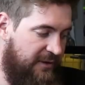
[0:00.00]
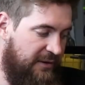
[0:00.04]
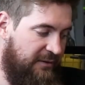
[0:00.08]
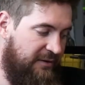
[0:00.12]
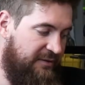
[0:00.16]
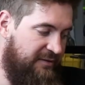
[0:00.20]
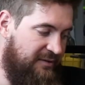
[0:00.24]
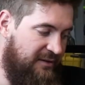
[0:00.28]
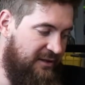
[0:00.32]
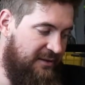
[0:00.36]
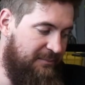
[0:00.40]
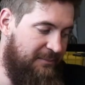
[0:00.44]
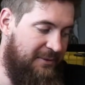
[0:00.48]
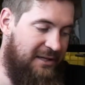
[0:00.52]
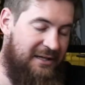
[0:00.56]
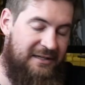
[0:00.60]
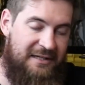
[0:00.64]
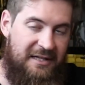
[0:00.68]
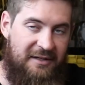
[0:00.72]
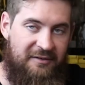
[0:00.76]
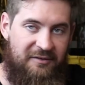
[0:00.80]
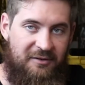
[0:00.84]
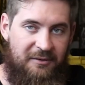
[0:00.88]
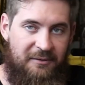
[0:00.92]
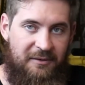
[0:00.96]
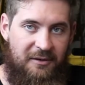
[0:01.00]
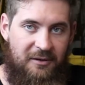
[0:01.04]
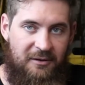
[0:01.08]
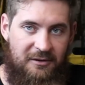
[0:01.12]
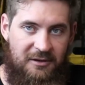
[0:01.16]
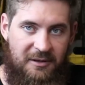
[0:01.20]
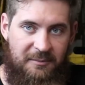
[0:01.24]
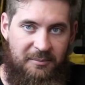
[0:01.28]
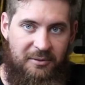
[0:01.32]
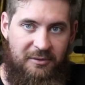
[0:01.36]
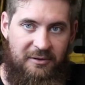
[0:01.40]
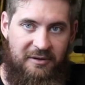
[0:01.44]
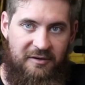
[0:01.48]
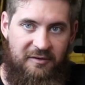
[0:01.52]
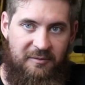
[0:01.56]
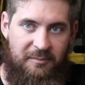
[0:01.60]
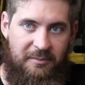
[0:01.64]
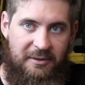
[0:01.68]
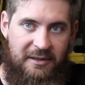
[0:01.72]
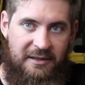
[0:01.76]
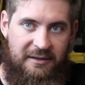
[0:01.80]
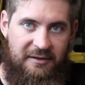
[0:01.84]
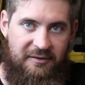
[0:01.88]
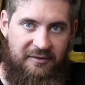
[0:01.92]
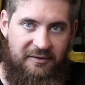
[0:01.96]
Very slight markings on the hollow points,
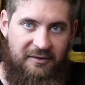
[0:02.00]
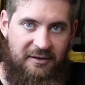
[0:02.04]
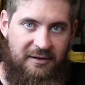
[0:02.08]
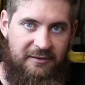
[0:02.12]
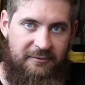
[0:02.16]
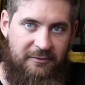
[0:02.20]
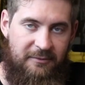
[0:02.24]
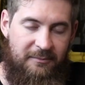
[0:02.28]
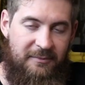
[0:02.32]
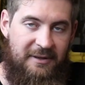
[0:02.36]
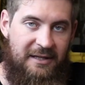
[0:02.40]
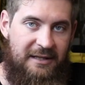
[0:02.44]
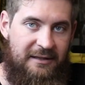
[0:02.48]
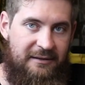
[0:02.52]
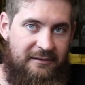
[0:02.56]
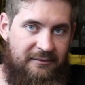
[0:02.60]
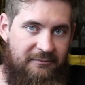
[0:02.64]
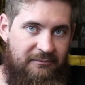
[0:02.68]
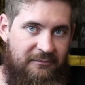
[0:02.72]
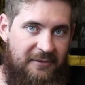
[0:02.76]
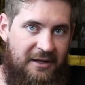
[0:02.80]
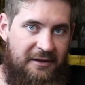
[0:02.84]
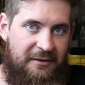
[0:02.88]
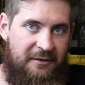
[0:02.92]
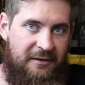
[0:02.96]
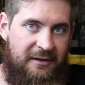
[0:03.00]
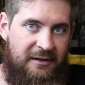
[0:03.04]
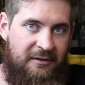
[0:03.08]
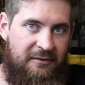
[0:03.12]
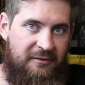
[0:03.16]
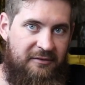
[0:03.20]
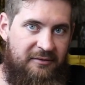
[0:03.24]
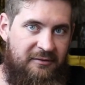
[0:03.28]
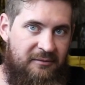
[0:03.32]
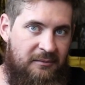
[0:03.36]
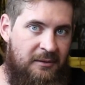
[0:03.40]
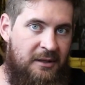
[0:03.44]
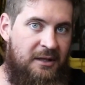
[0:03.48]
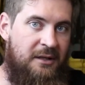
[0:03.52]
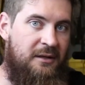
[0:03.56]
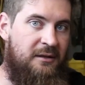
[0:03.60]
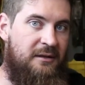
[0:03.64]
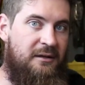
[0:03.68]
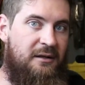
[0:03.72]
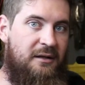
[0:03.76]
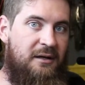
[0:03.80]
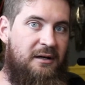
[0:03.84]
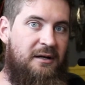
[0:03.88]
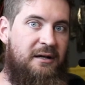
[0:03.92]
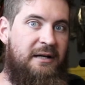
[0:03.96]
but aside from that, nothing else.
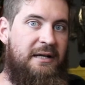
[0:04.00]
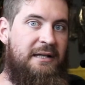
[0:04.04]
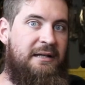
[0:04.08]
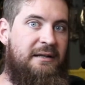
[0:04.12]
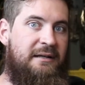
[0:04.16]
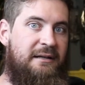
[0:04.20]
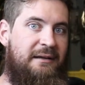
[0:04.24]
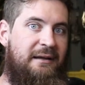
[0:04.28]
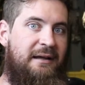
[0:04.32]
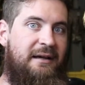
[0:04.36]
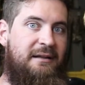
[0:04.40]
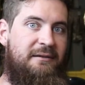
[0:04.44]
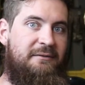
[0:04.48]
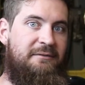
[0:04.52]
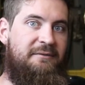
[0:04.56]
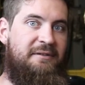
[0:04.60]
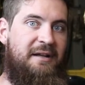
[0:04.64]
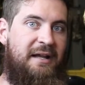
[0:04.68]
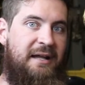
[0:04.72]
9 out of